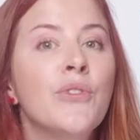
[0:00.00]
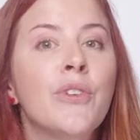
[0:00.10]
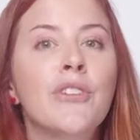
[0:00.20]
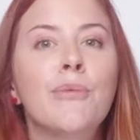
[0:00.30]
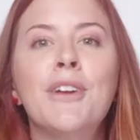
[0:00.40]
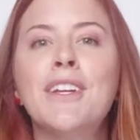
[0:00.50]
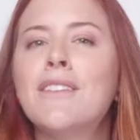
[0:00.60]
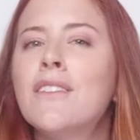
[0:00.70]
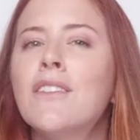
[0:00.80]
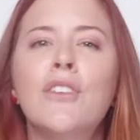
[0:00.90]
user
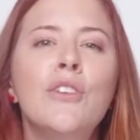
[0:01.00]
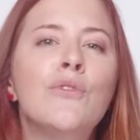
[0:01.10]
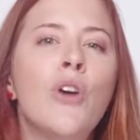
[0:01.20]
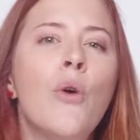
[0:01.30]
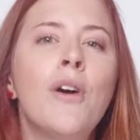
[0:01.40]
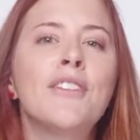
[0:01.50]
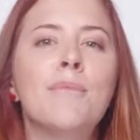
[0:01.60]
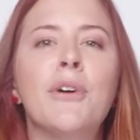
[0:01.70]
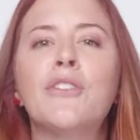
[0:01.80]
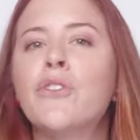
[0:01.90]
experience, you don't want to
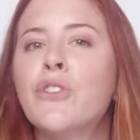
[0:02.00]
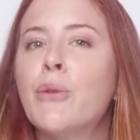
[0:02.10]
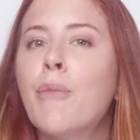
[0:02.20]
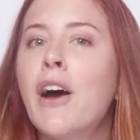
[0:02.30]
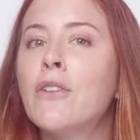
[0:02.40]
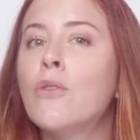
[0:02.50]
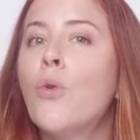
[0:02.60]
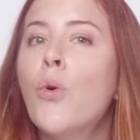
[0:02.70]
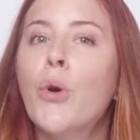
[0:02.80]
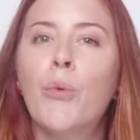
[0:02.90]
bundle your model
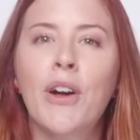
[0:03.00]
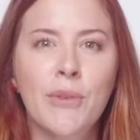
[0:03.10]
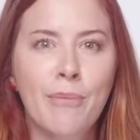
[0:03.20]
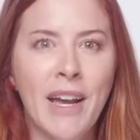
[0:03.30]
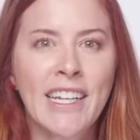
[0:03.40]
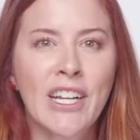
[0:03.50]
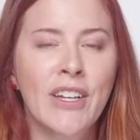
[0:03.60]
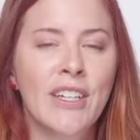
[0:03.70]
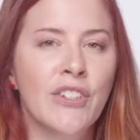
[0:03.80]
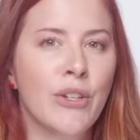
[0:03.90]
or WASM
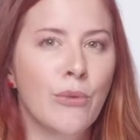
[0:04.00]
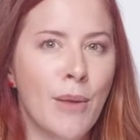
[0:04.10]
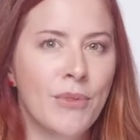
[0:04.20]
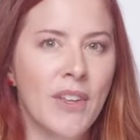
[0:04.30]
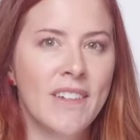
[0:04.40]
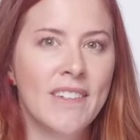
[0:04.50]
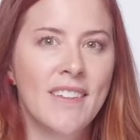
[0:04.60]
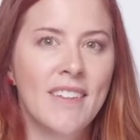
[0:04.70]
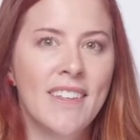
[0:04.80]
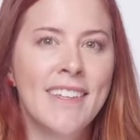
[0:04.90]
binary into your website.
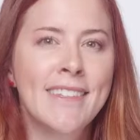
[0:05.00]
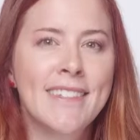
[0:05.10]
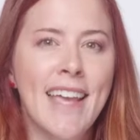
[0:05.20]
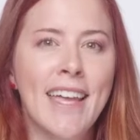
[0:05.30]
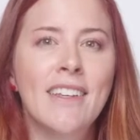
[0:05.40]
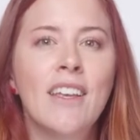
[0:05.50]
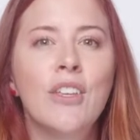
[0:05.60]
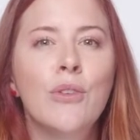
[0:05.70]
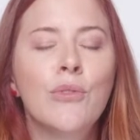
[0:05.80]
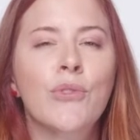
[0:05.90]
Instead,
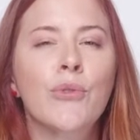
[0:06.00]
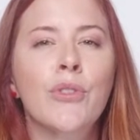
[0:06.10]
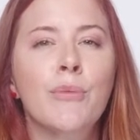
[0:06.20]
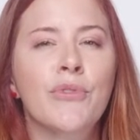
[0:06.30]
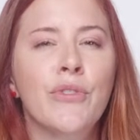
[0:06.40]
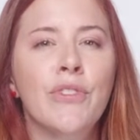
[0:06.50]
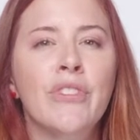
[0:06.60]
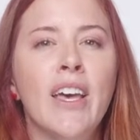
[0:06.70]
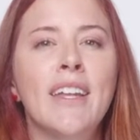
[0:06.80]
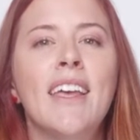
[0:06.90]
you will store them
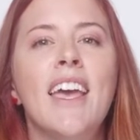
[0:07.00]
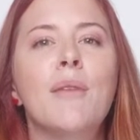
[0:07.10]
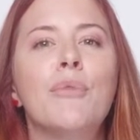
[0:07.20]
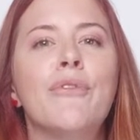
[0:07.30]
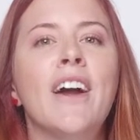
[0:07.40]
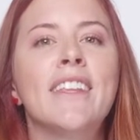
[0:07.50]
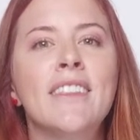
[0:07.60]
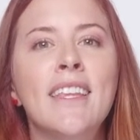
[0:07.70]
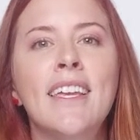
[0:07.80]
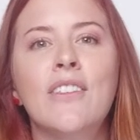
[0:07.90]
server-side and
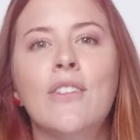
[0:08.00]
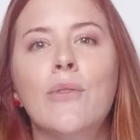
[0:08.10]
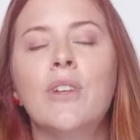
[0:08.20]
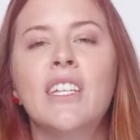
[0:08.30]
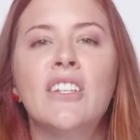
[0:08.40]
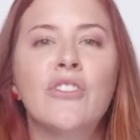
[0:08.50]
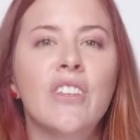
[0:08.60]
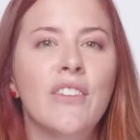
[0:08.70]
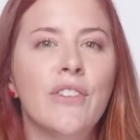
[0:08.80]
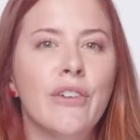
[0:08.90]
provide links when
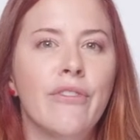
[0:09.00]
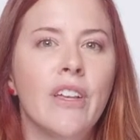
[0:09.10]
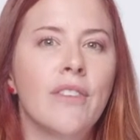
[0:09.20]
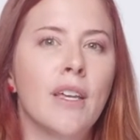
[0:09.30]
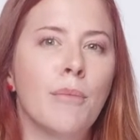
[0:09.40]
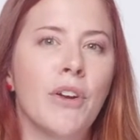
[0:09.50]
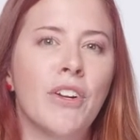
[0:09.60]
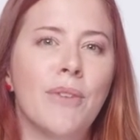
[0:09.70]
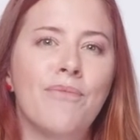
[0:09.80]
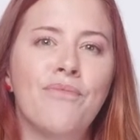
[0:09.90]
initializing your face
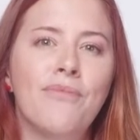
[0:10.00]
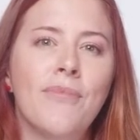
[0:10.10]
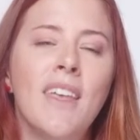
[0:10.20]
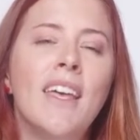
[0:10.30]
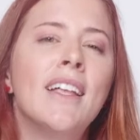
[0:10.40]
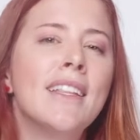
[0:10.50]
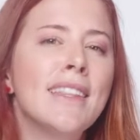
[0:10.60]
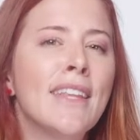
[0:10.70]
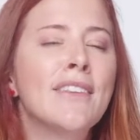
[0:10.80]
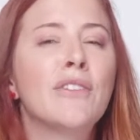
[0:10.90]
landmarker.
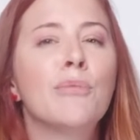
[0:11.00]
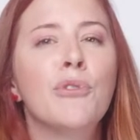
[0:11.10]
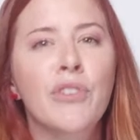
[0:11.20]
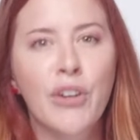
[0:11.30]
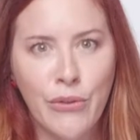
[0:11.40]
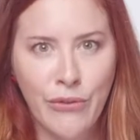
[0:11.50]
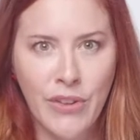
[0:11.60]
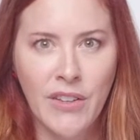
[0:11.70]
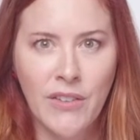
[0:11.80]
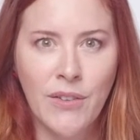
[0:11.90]
Let's explore the code for
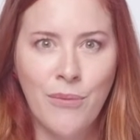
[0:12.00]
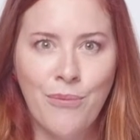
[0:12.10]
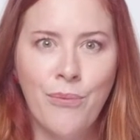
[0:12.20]
this.